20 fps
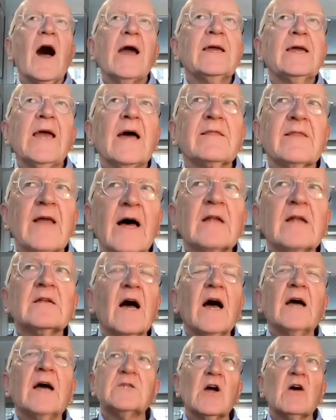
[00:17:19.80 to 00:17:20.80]
get.
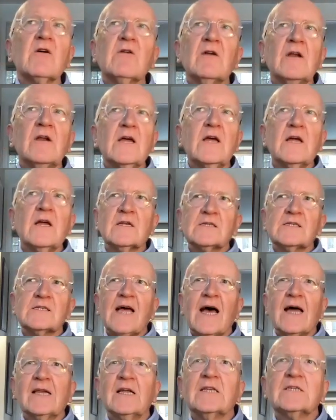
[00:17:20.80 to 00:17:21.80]
I totally
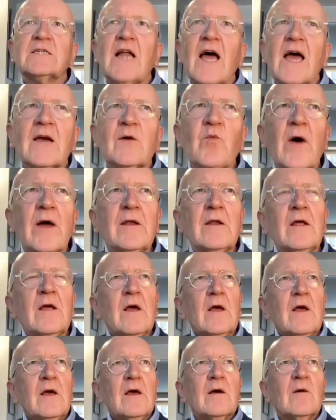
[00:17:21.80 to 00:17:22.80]
understand. It's like when
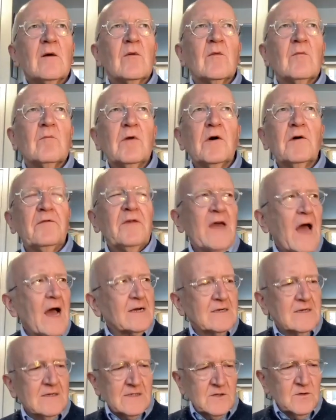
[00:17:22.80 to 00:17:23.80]
movie
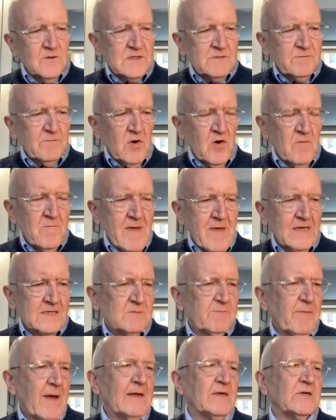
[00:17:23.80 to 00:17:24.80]
actors who, who may
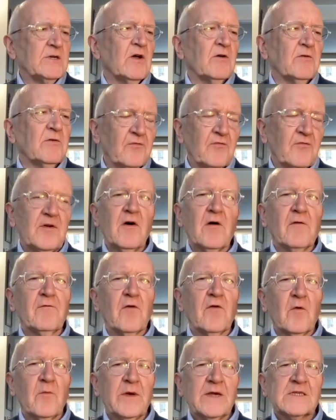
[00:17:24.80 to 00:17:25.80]
spend you know three or
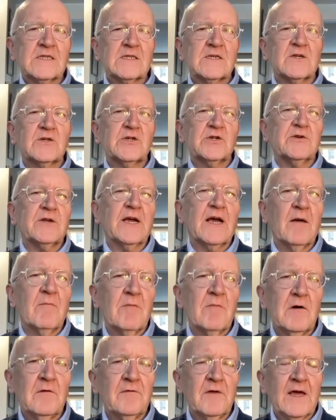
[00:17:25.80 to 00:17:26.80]
four weeks shooting a
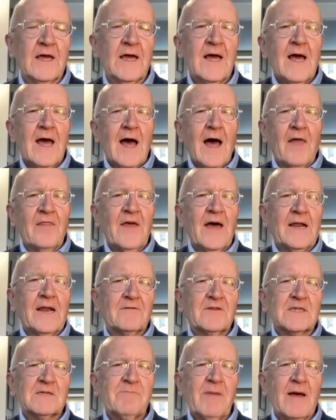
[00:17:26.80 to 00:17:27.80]
movie and then have
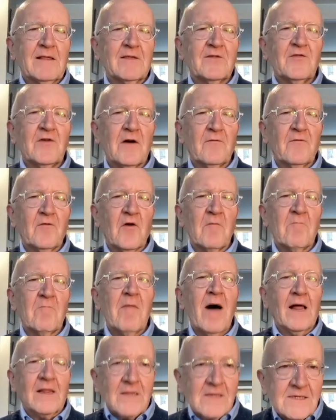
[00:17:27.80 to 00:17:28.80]
to spend three or four
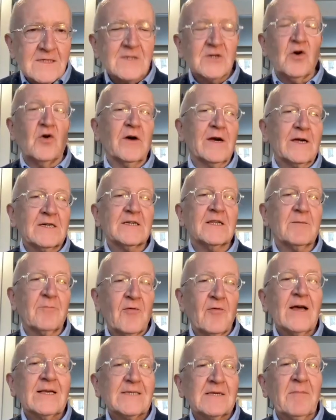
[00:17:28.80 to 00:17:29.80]
months talking to the
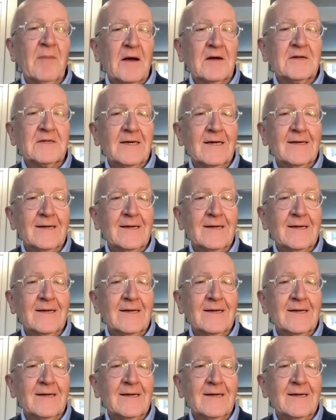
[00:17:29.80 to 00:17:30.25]
press about it